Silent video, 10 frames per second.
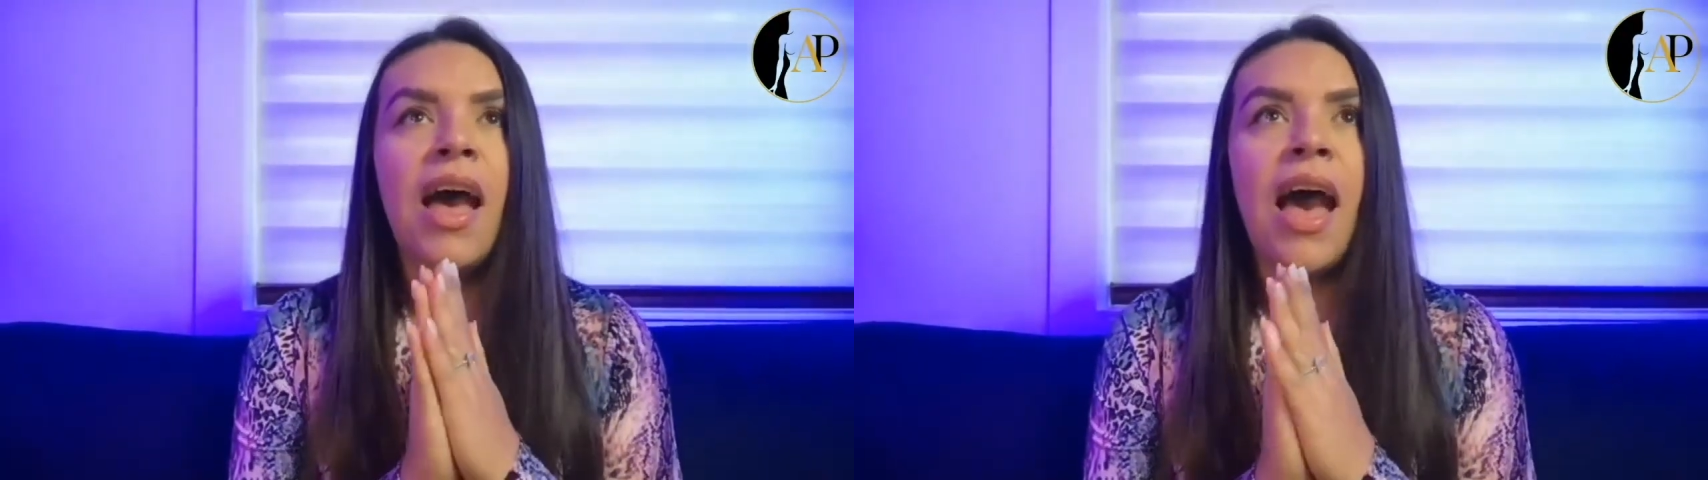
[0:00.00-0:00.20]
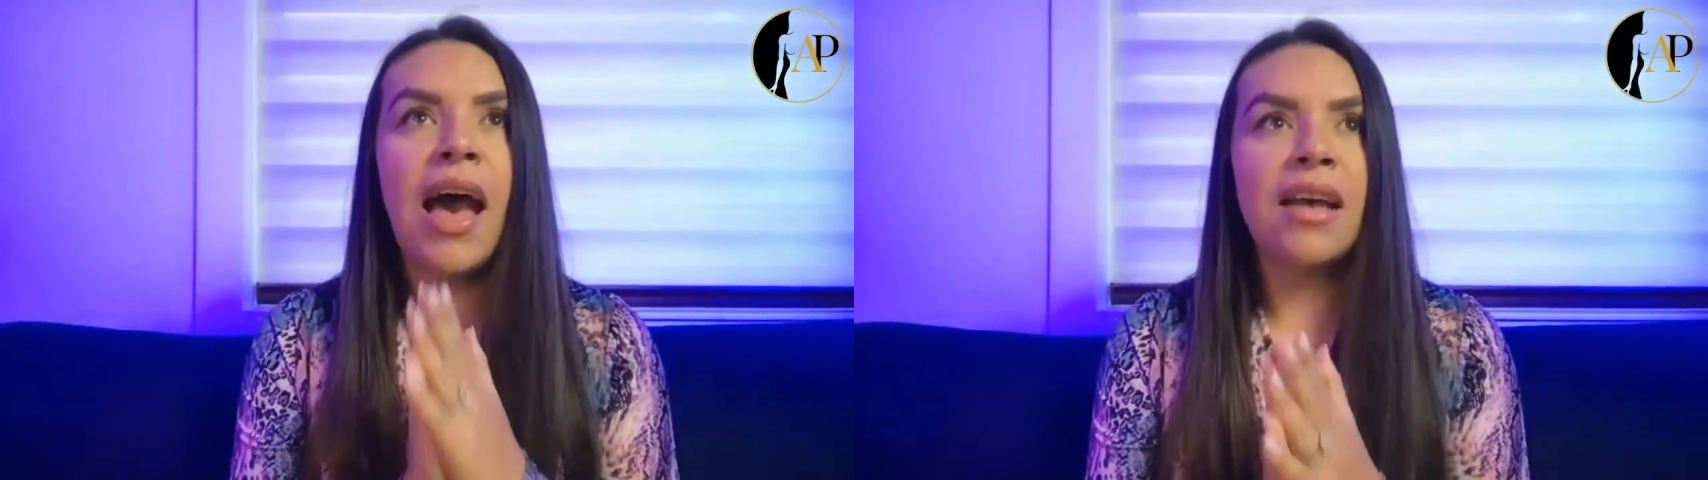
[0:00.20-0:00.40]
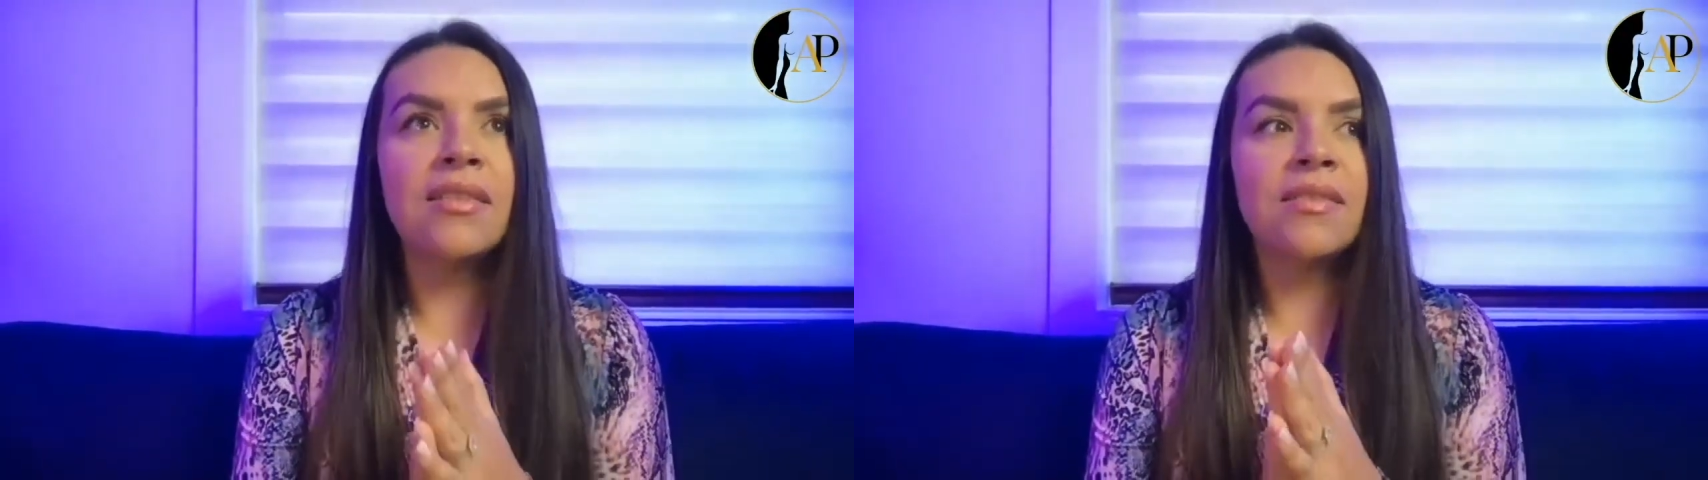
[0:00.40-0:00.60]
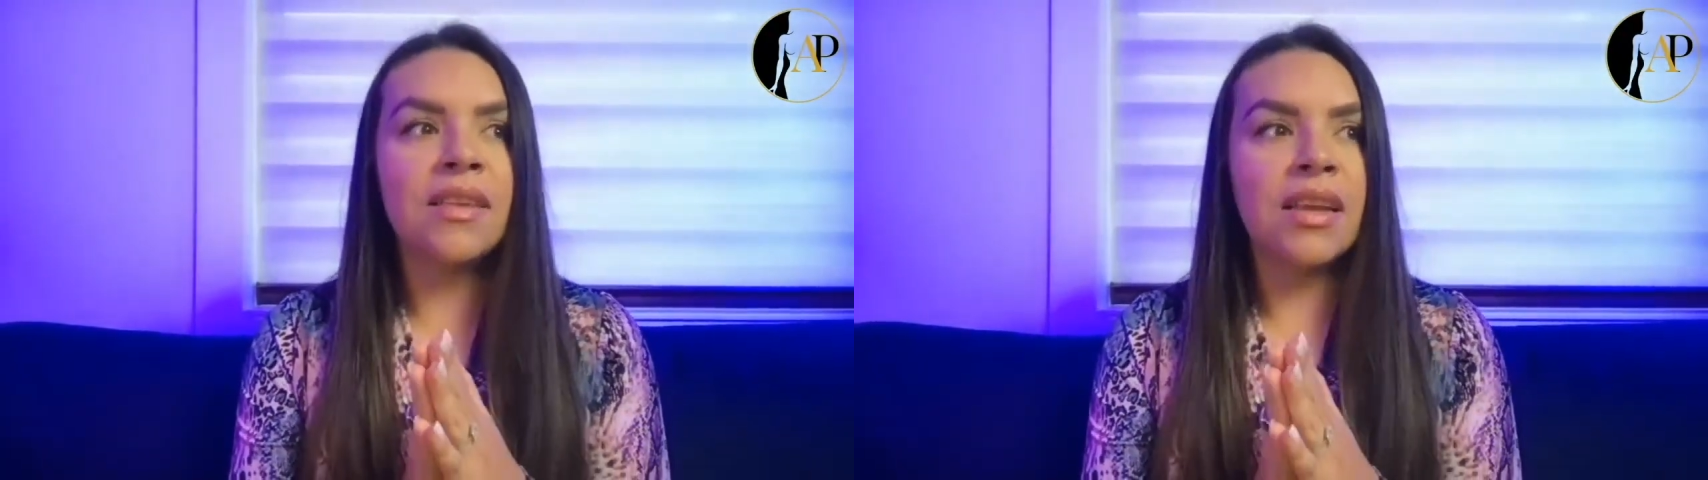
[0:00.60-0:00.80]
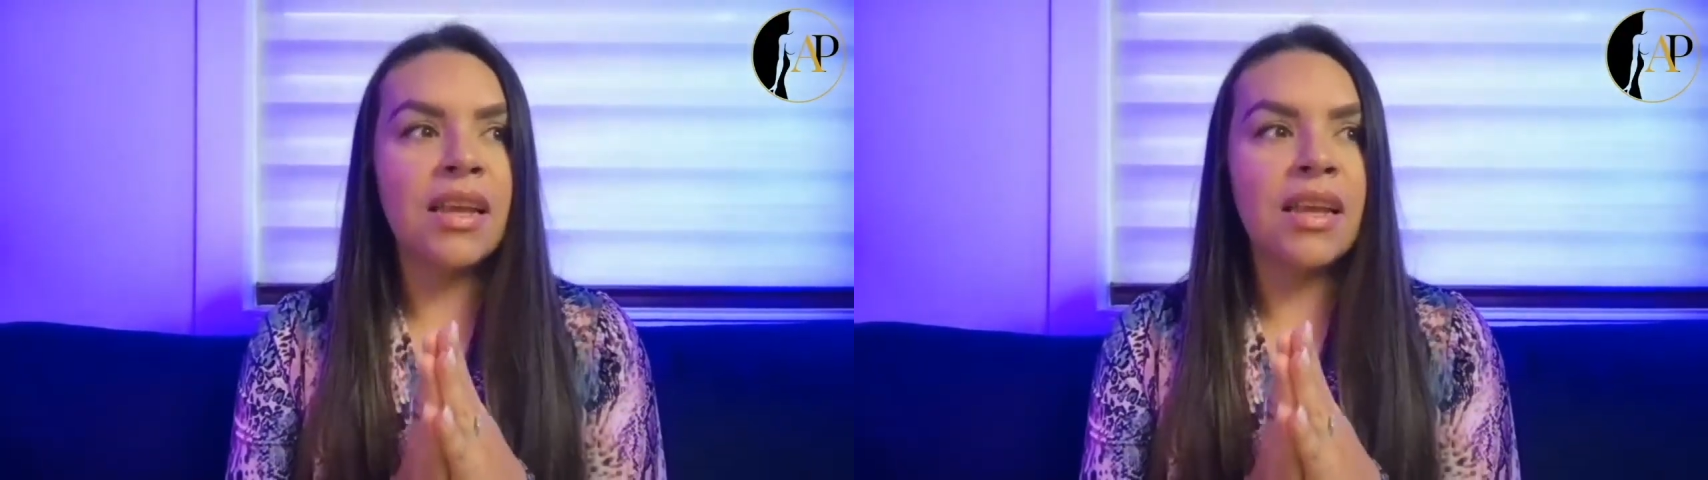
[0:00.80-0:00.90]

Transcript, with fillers: as